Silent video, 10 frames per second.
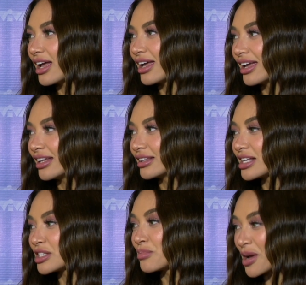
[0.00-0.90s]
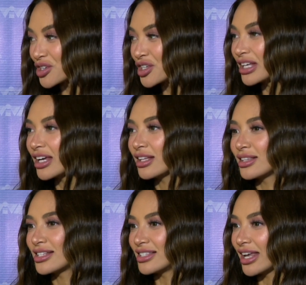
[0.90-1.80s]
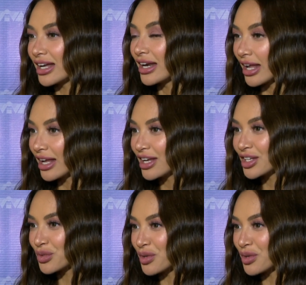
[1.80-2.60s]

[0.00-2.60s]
And especially in this day and age,